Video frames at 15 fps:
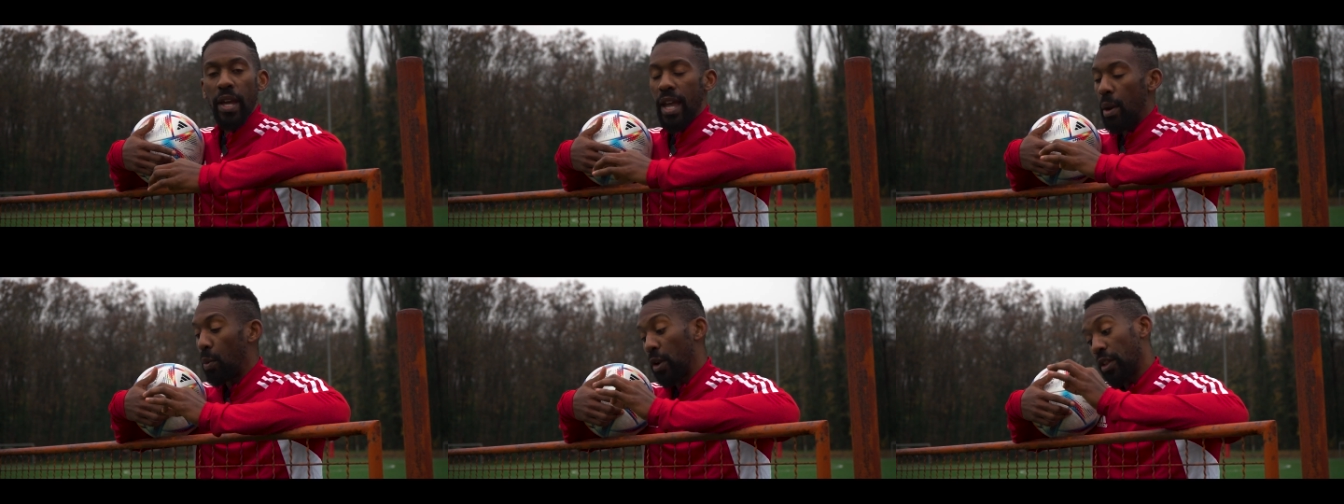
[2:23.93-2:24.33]

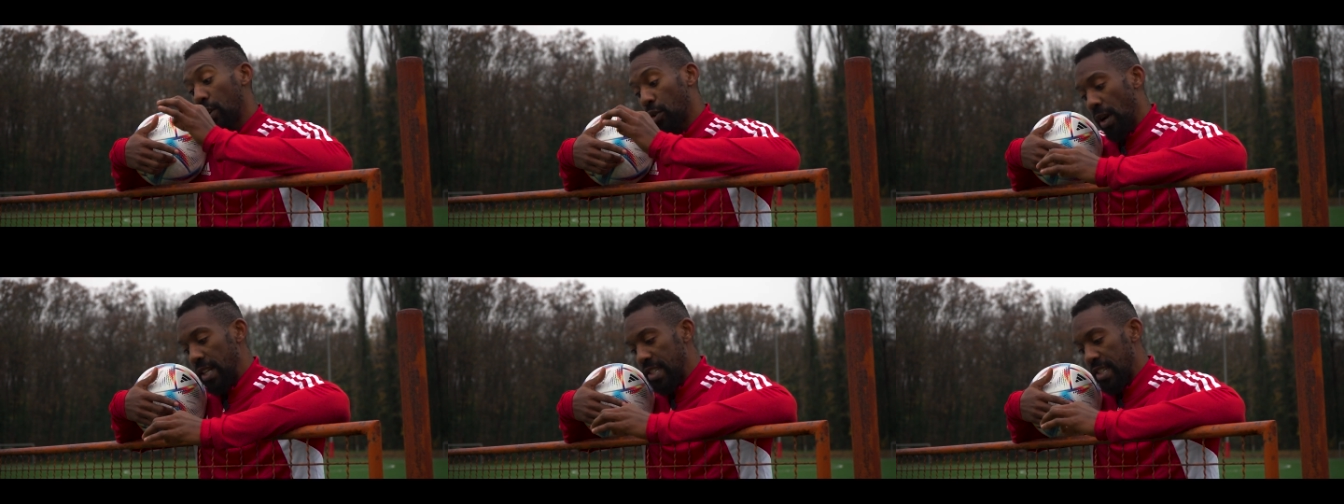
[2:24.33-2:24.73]
And one of the
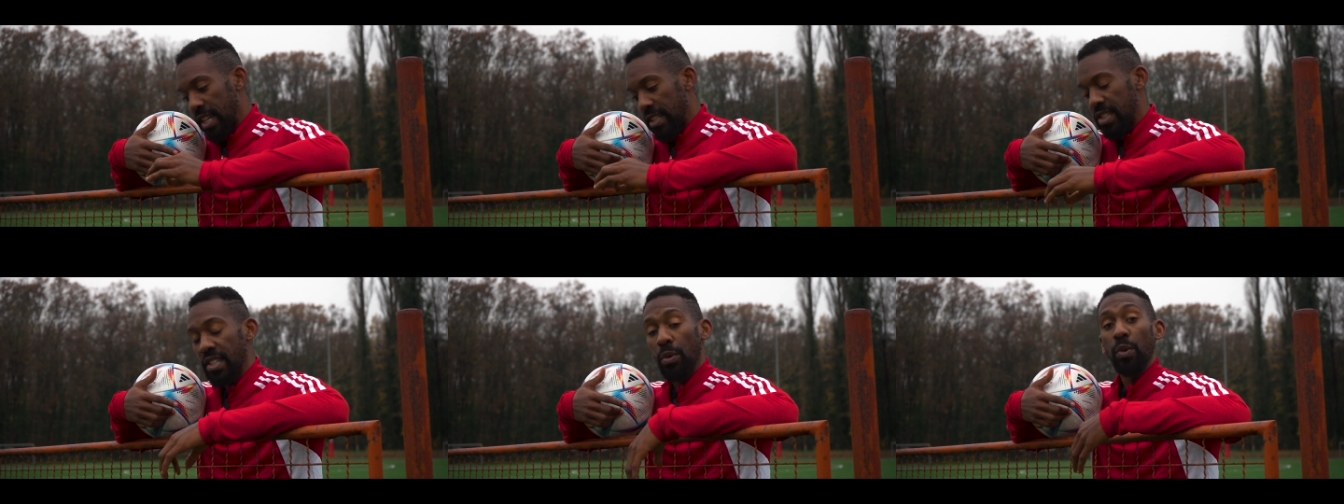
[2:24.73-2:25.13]
greatest
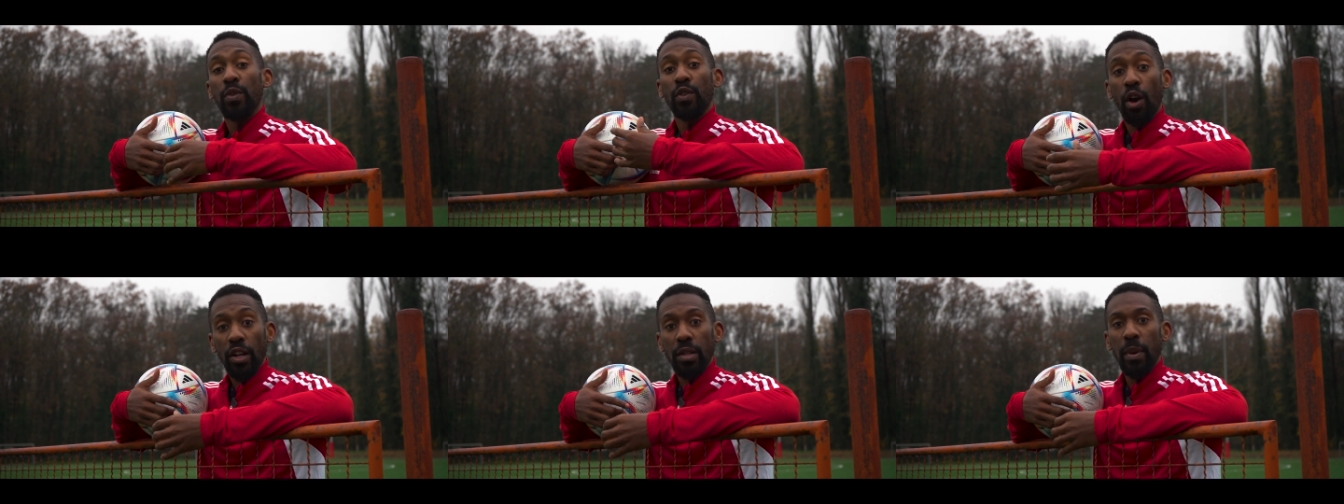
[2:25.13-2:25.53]
things is that we've
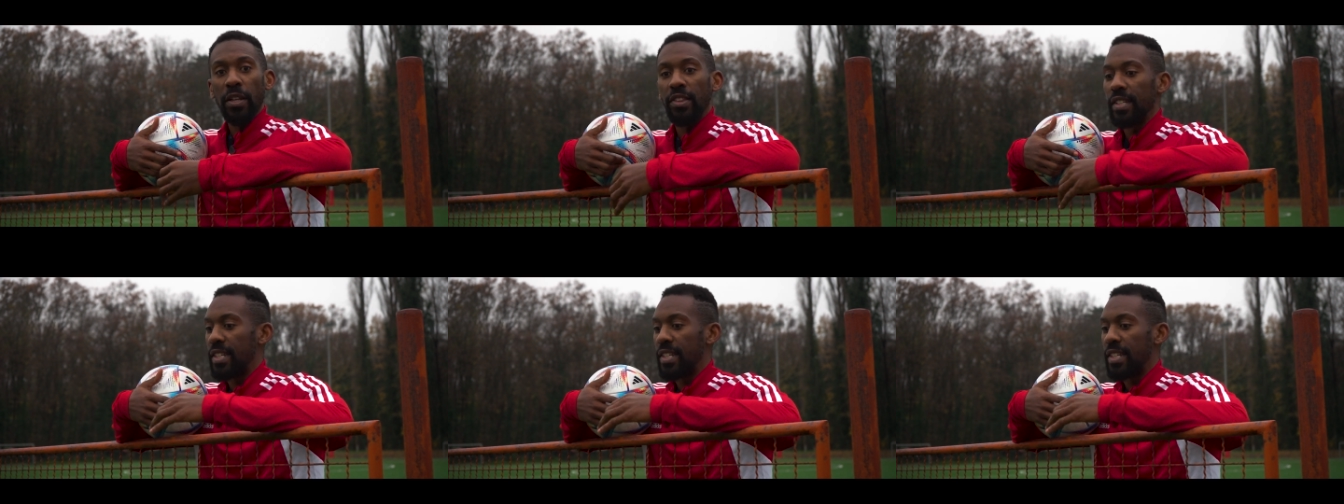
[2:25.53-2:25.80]
talked about the